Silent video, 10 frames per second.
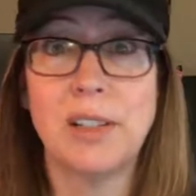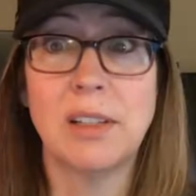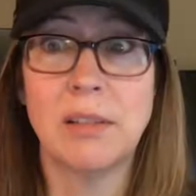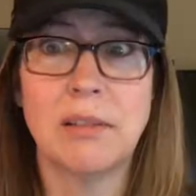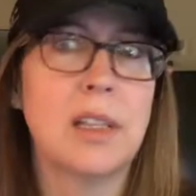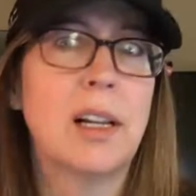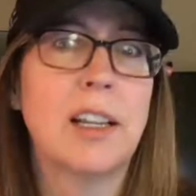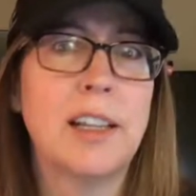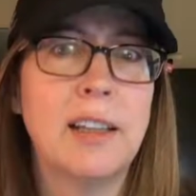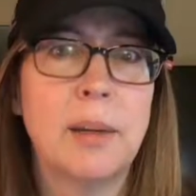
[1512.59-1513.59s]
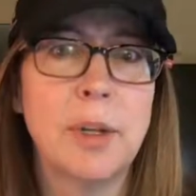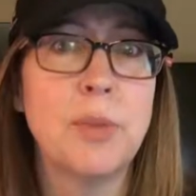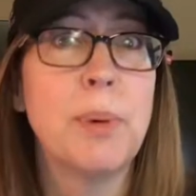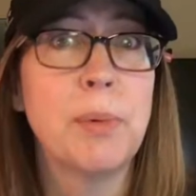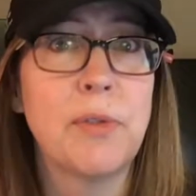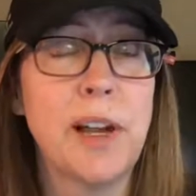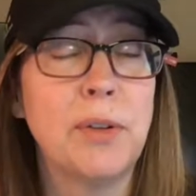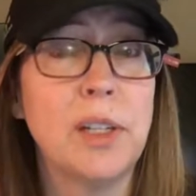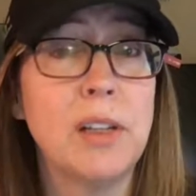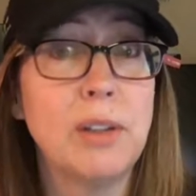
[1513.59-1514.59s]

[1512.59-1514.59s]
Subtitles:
and suddenly a bunch of people found it.